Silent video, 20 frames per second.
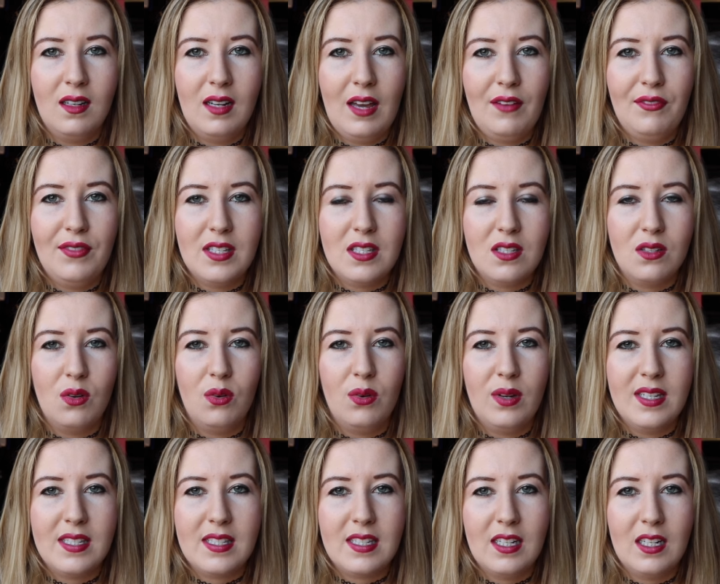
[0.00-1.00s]
life isn't
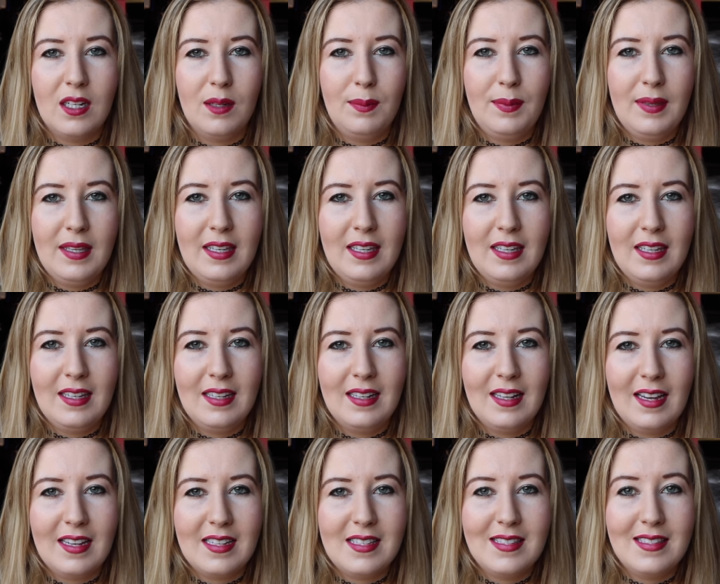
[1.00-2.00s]
always going to be
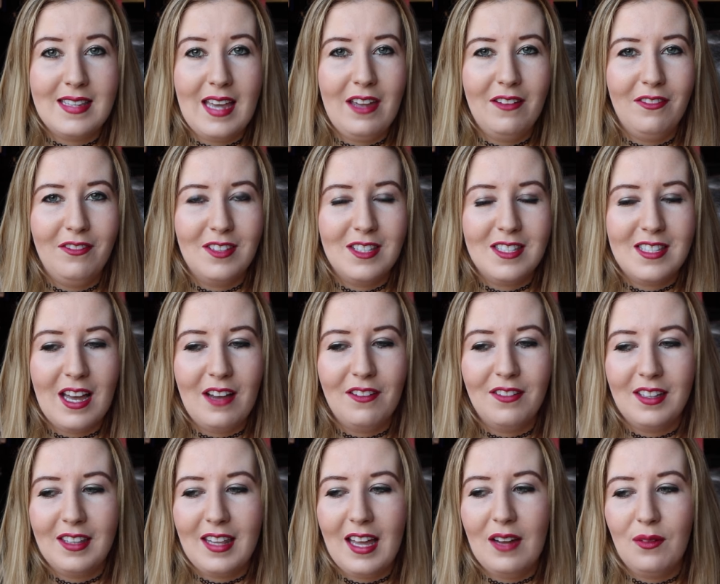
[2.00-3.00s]
like safe and stuff
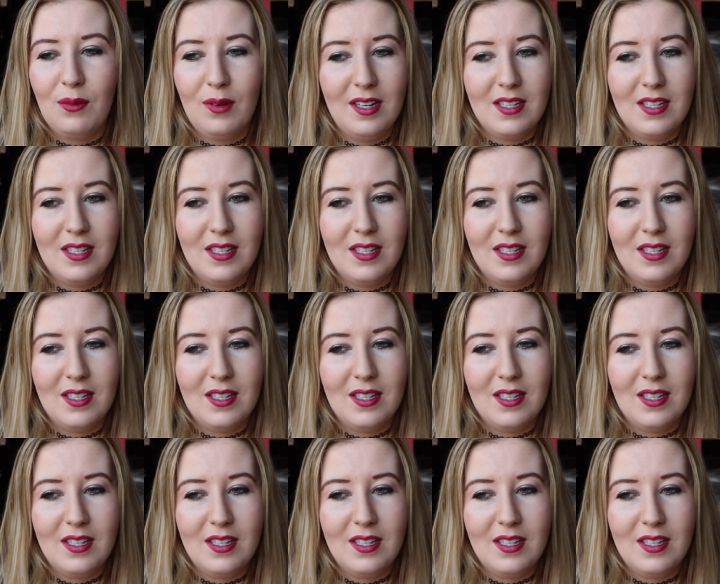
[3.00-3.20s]
like that.